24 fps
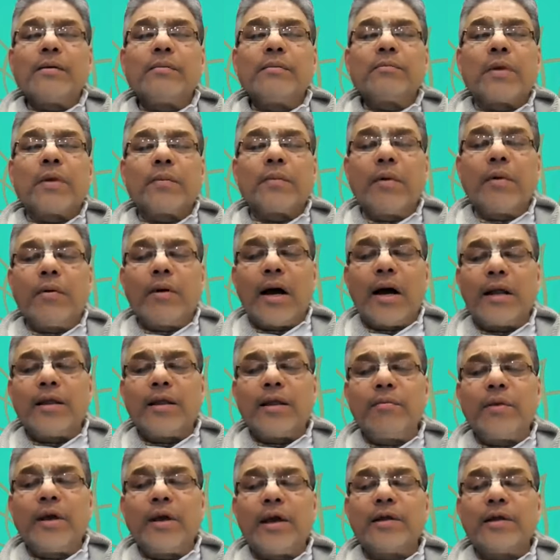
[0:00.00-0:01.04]

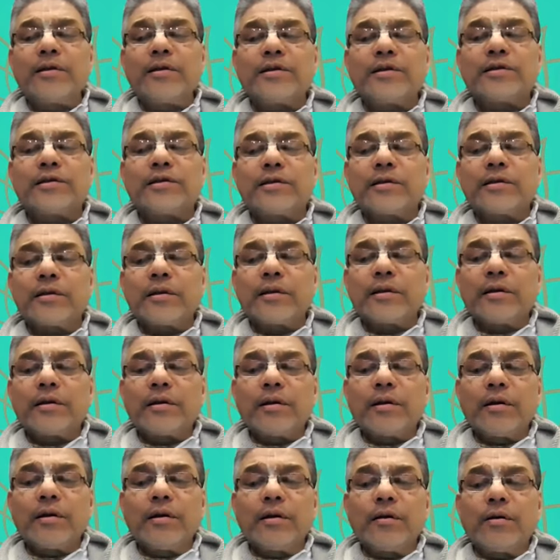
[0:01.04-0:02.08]
brahmavadi means
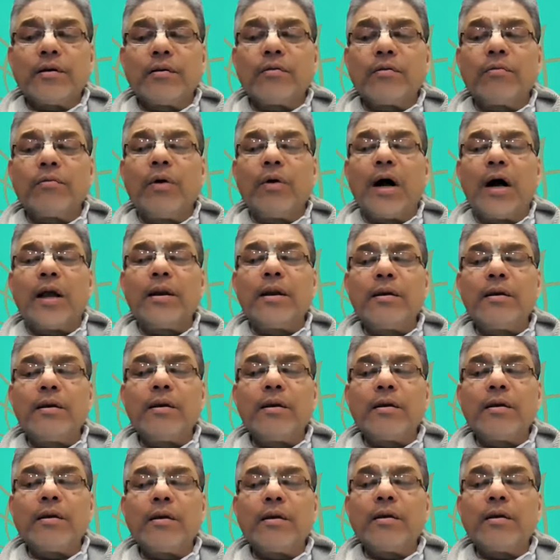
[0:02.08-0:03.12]
one
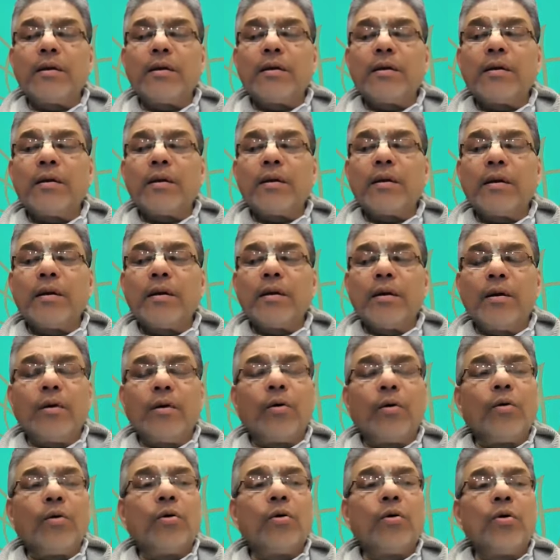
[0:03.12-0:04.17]

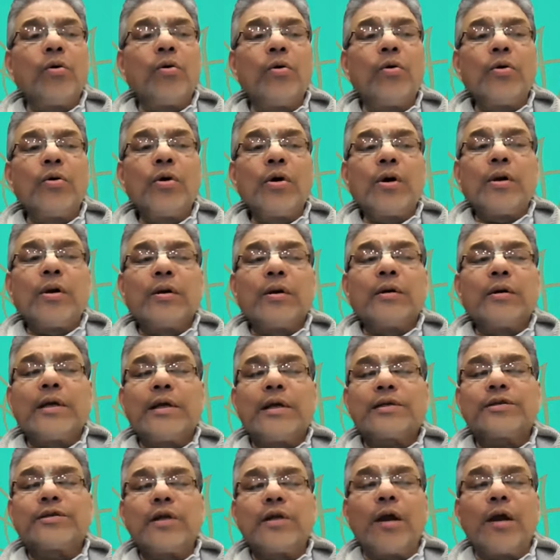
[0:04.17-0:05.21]
who
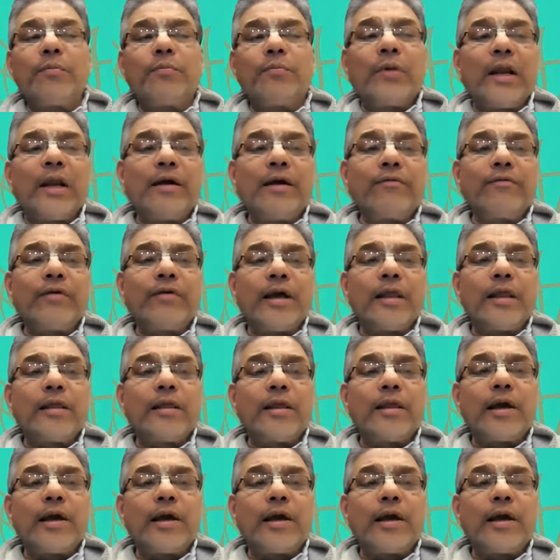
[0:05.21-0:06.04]
does not believe in